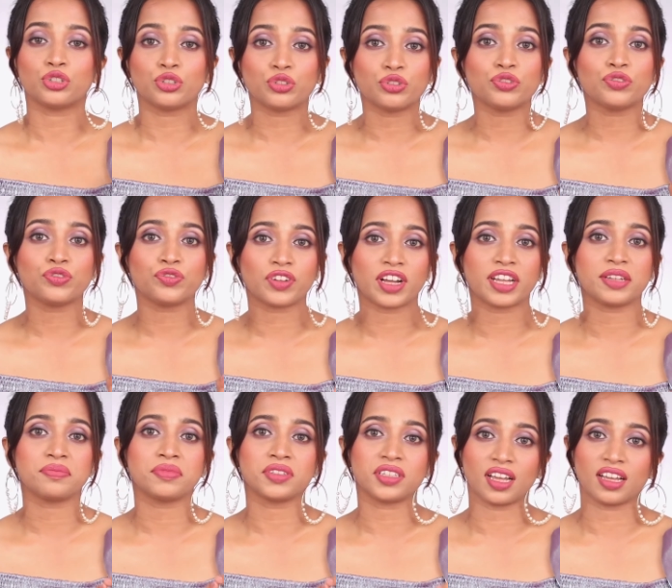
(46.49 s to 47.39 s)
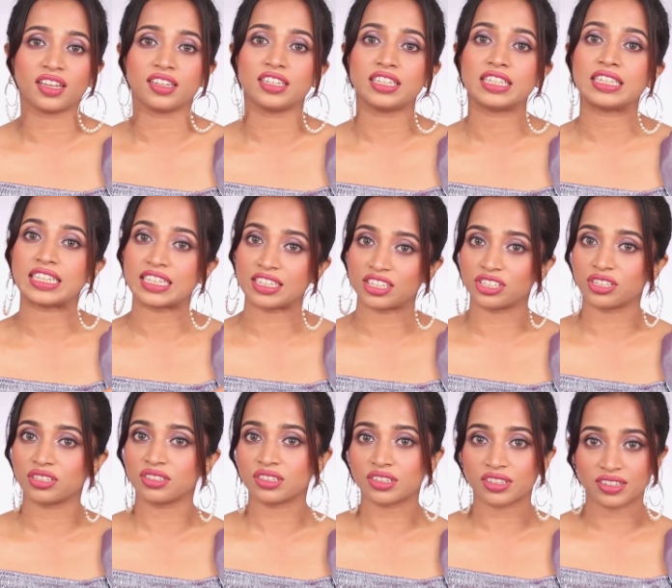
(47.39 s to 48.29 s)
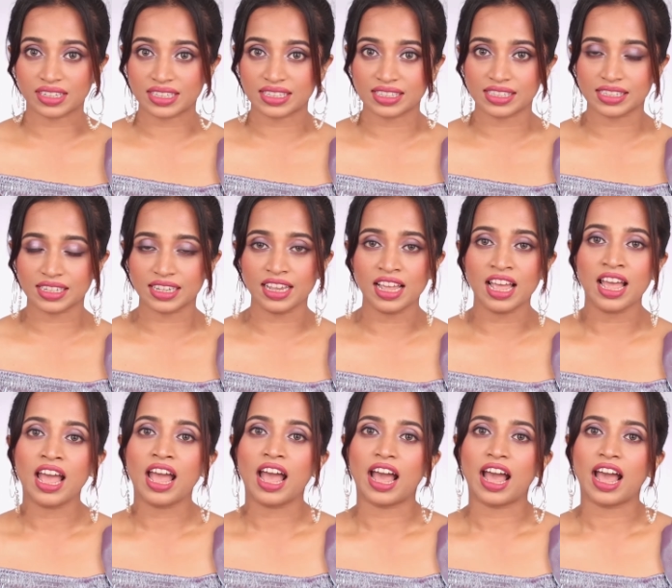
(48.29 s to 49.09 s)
259 in Indian currency,